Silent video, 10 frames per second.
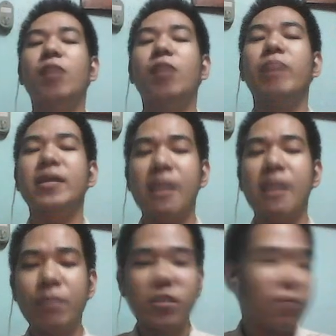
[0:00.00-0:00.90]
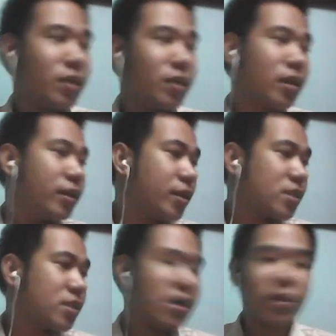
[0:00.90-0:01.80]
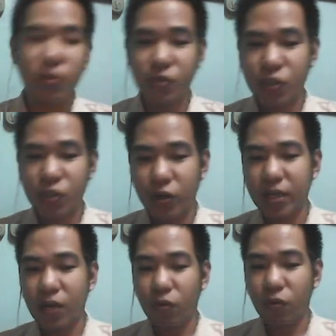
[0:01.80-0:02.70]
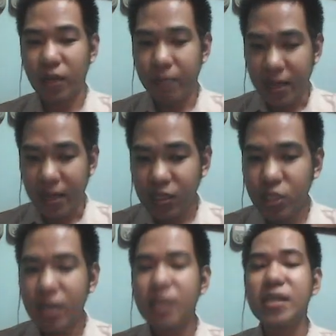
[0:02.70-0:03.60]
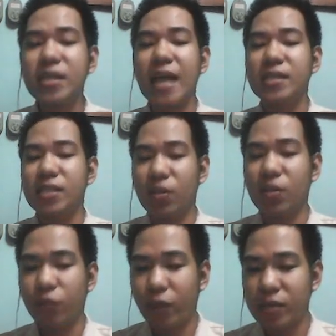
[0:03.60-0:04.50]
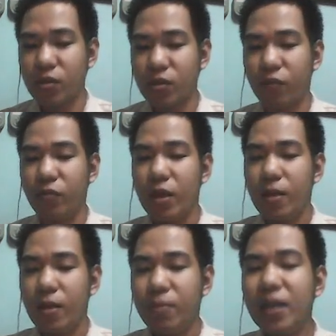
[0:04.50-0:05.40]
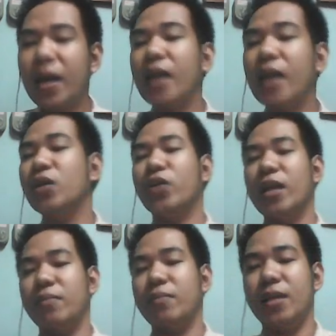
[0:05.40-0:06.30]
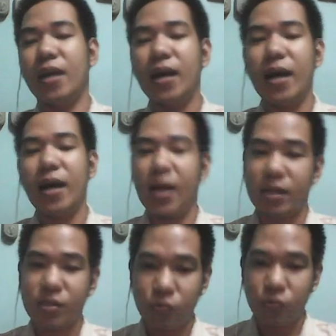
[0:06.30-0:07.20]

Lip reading: Examples of media literacy includes your decoding messages, access influence of media, and create media as